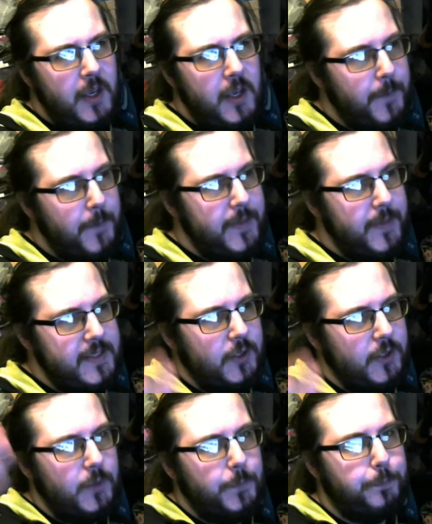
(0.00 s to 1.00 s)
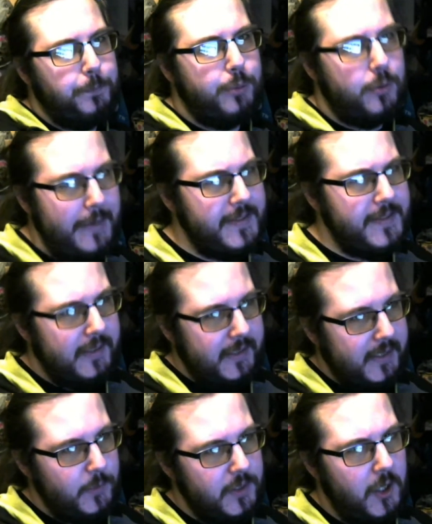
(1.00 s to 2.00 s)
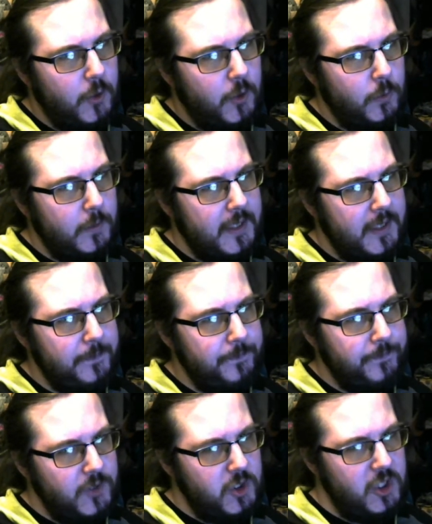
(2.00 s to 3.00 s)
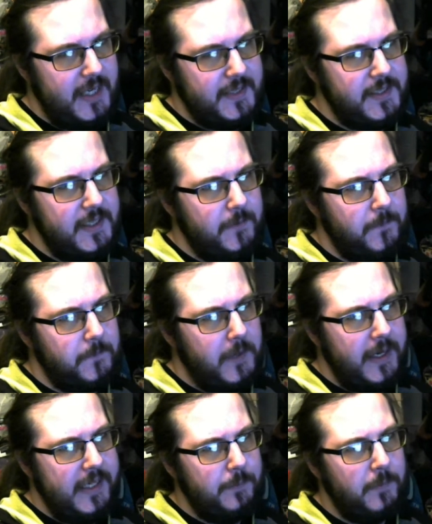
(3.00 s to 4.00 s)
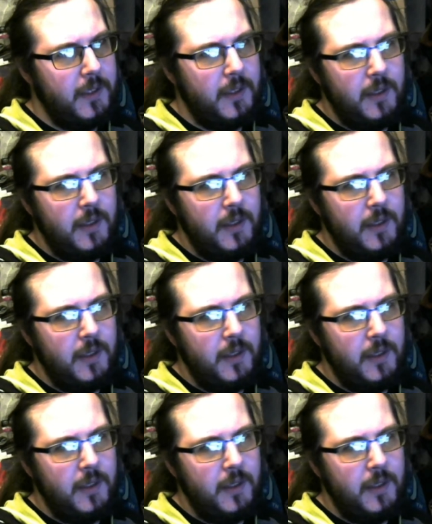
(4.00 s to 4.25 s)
up until presently with the whole chassis and frame.